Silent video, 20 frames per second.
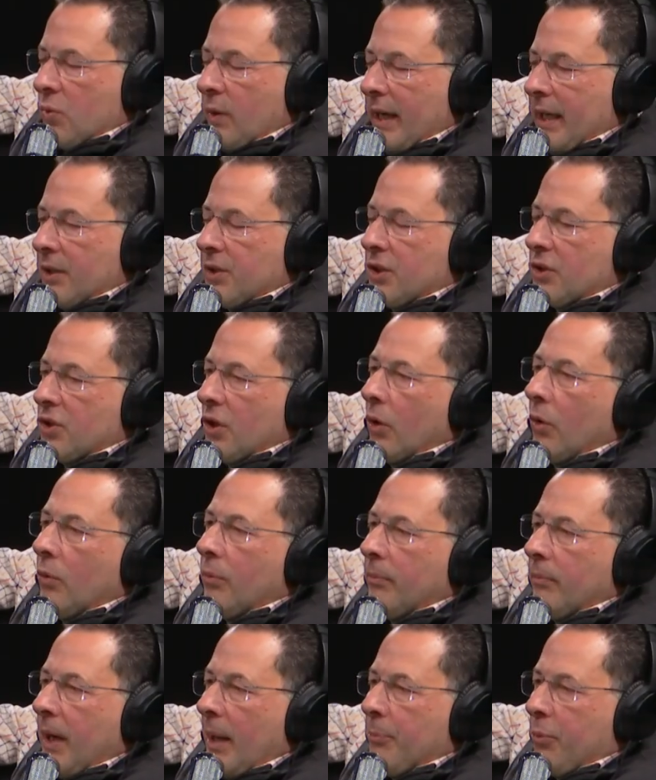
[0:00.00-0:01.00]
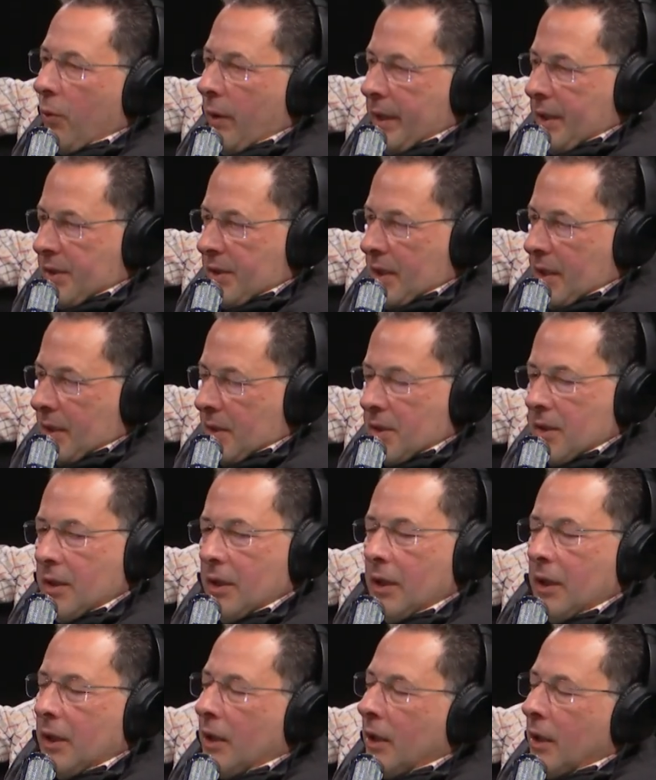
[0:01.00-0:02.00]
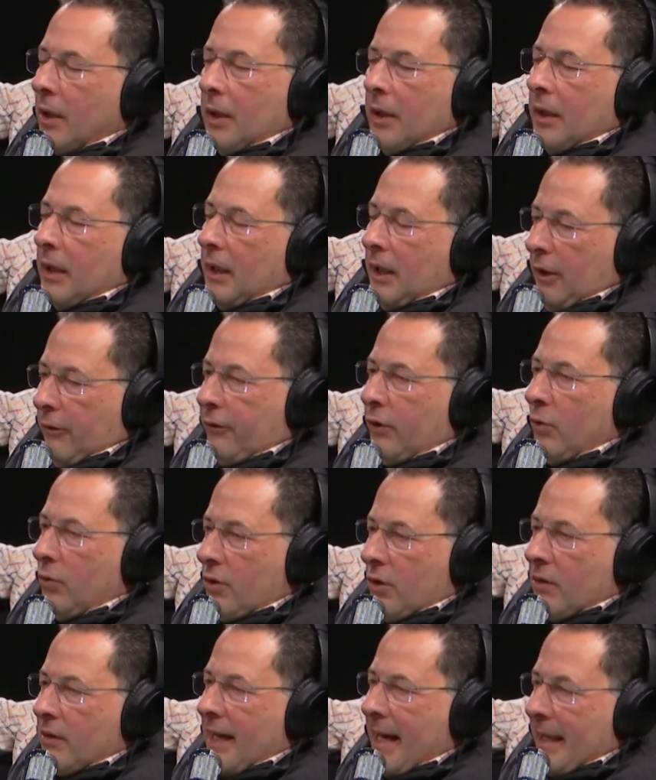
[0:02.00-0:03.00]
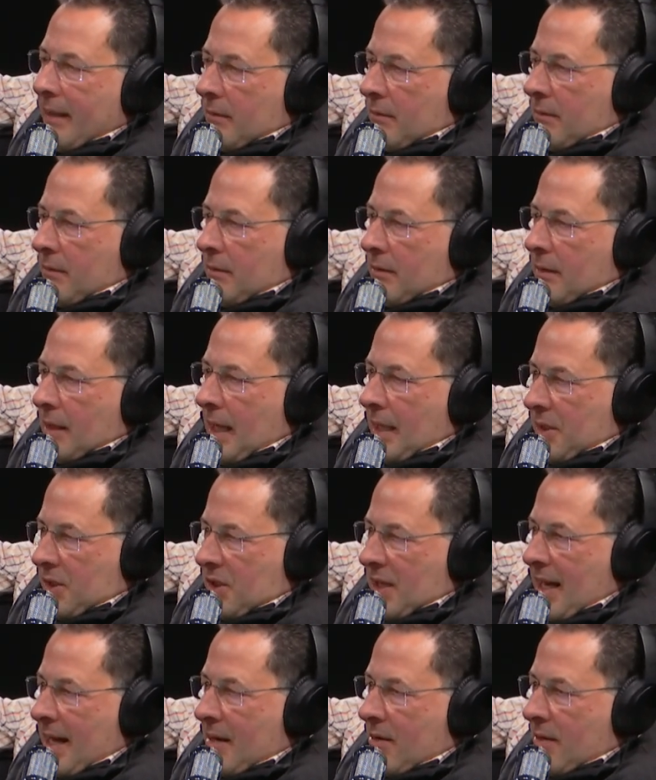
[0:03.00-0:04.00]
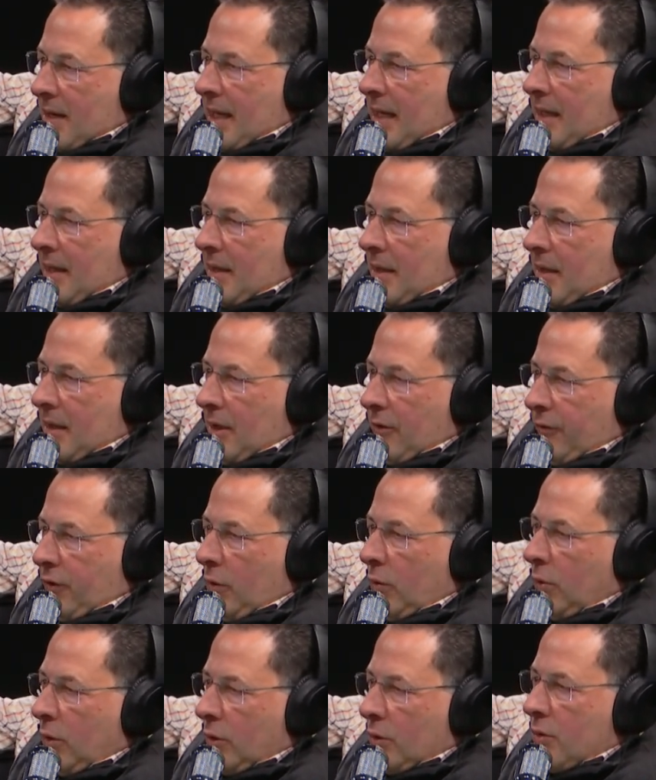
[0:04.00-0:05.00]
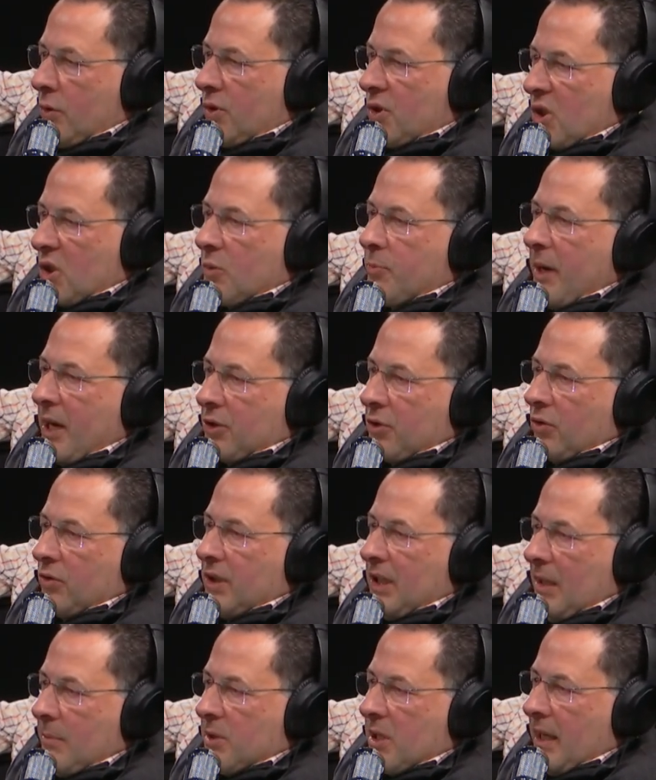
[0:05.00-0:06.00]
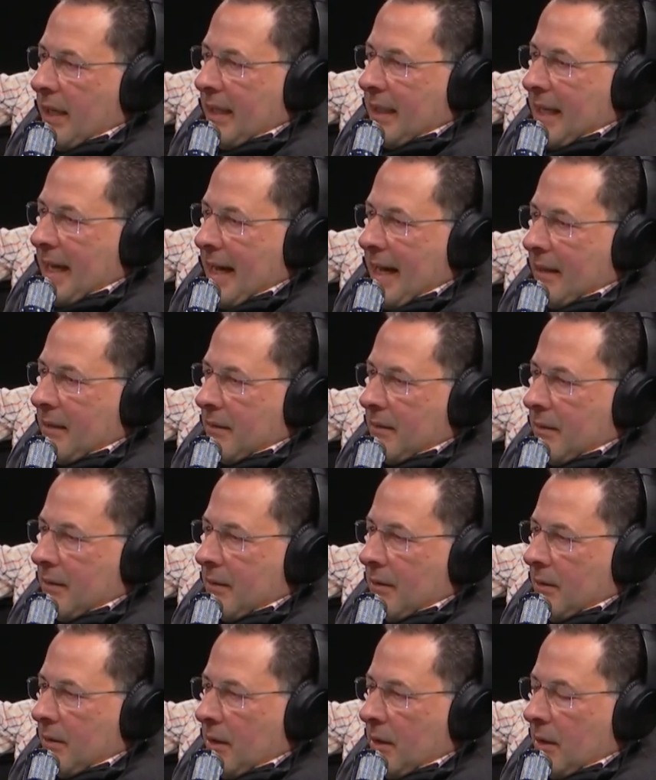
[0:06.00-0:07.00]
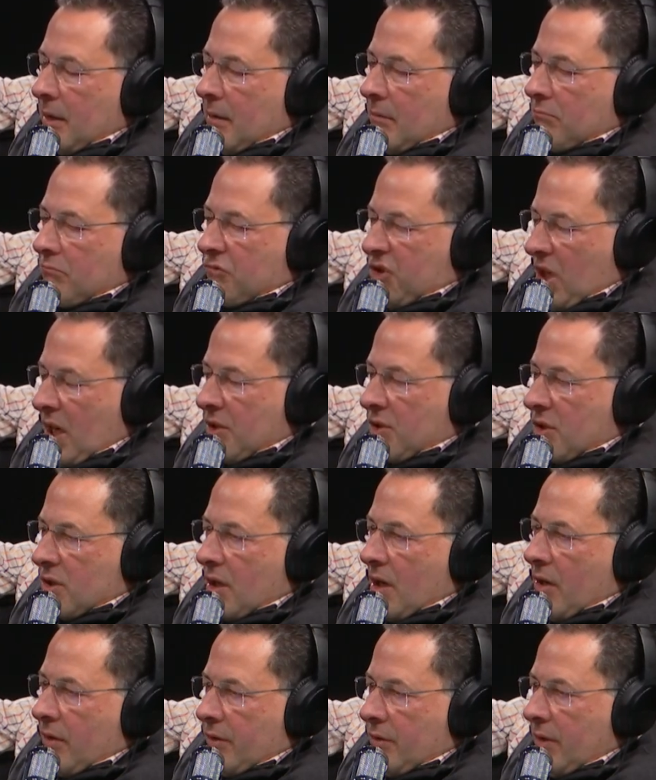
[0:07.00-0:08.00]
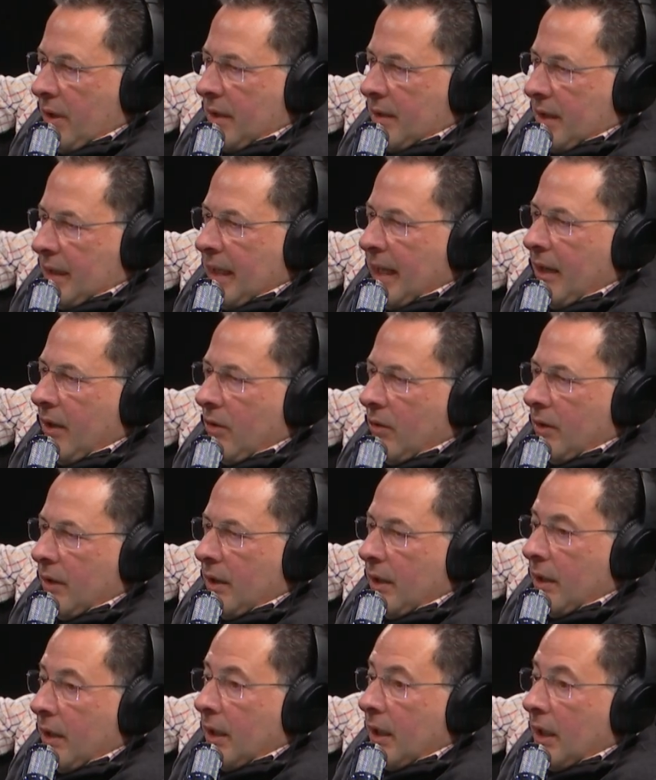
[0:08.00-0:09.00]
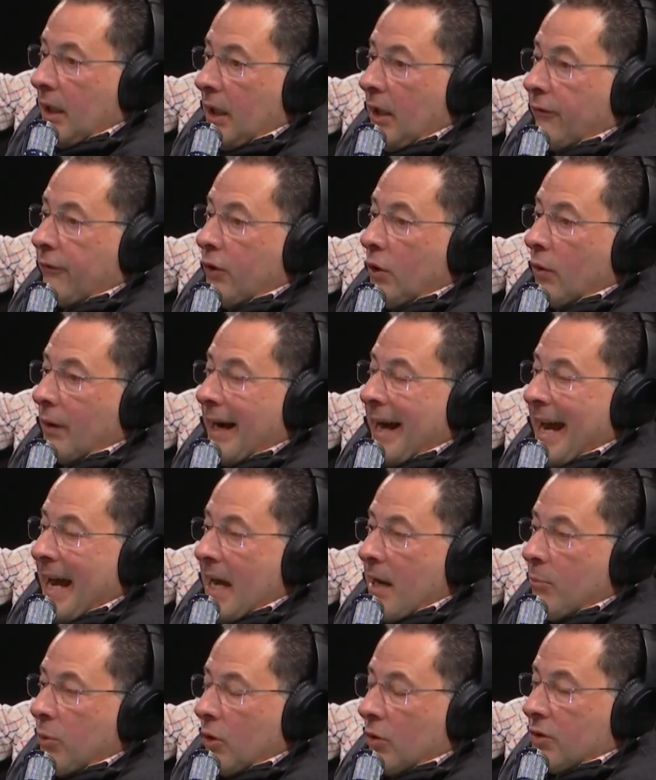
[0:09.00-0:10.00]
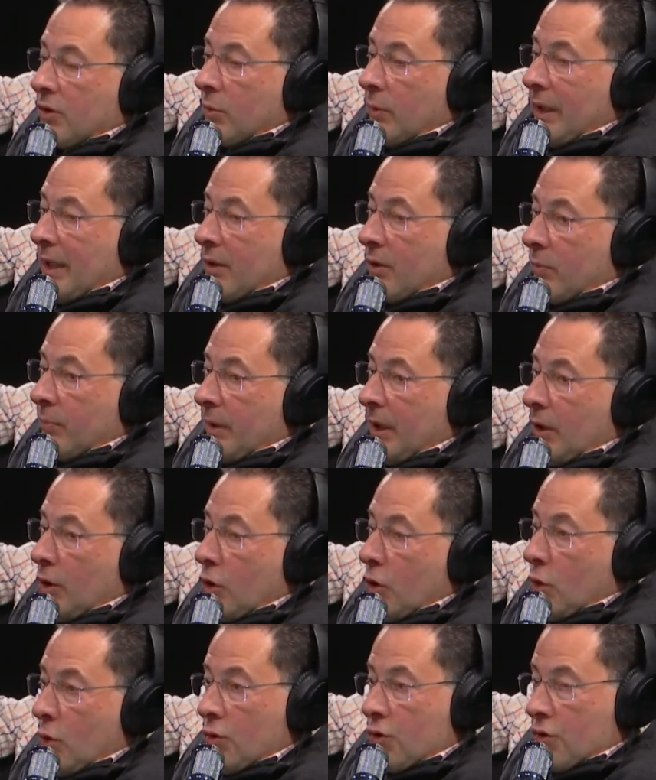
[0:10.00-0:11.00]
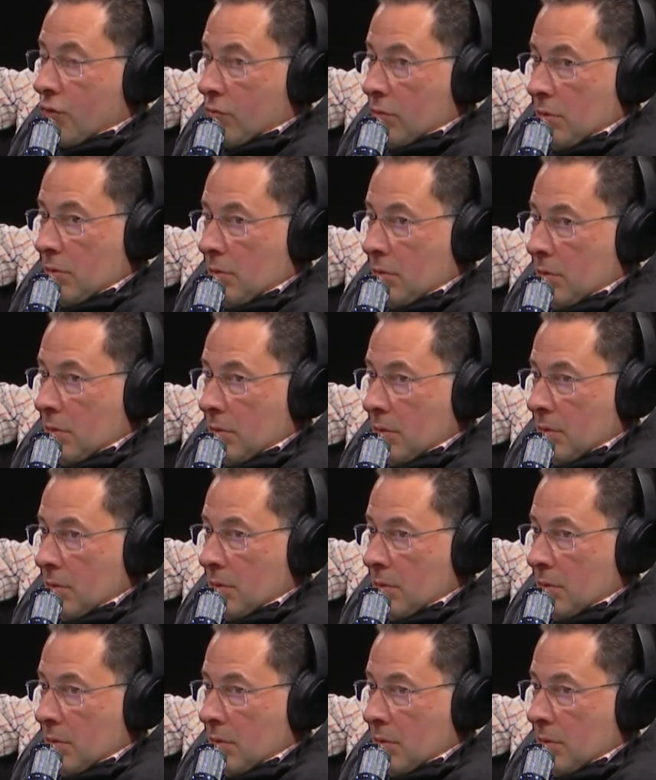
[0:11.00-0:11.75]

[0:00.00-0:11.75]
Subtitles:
swings. So my point is this. If you do that on Saturday, if you lose special teams like that, chances are you get the L. If you're able to either be neutral,